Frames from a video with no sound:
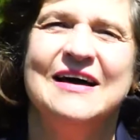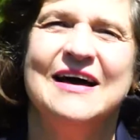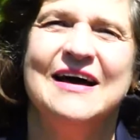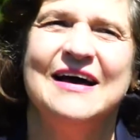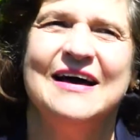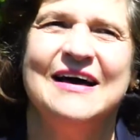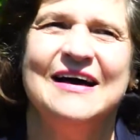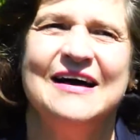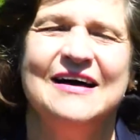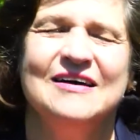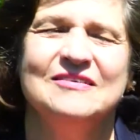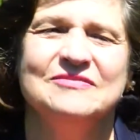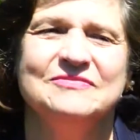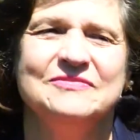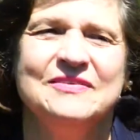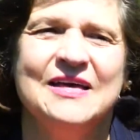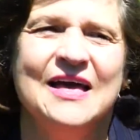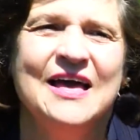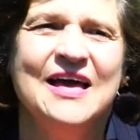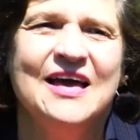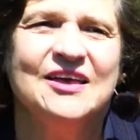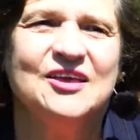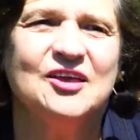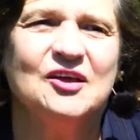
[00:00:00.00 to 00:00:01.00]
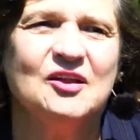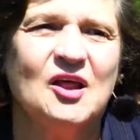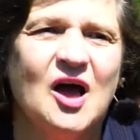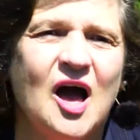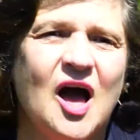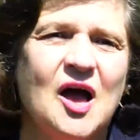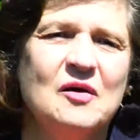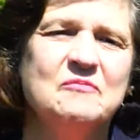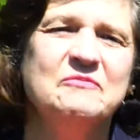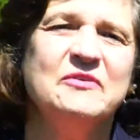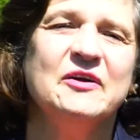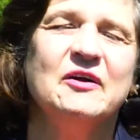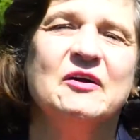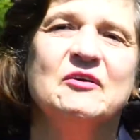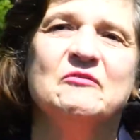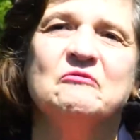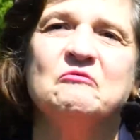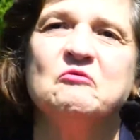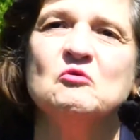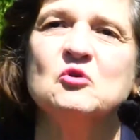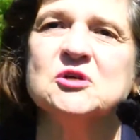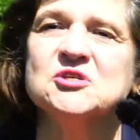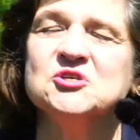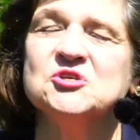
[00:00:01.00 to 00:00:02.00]
I'm very
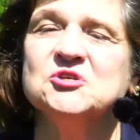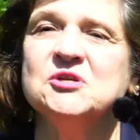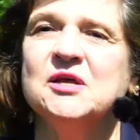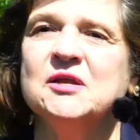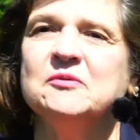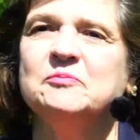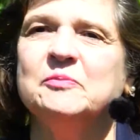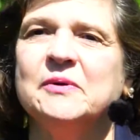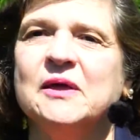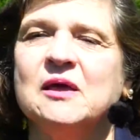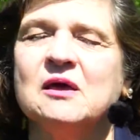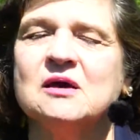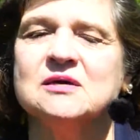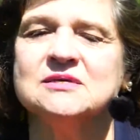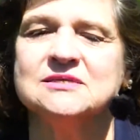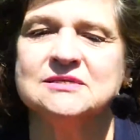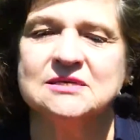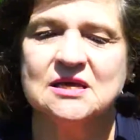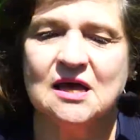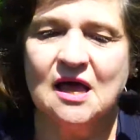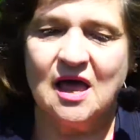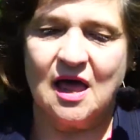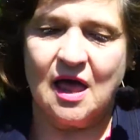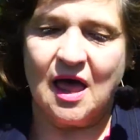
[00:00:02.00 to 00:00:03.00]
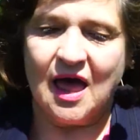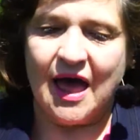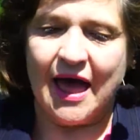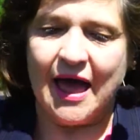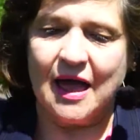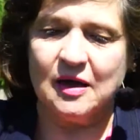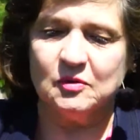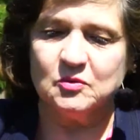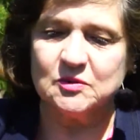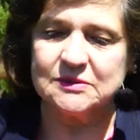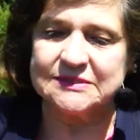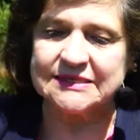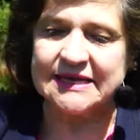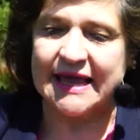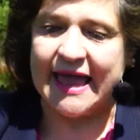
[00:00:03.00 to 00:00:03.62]
fortunate because I was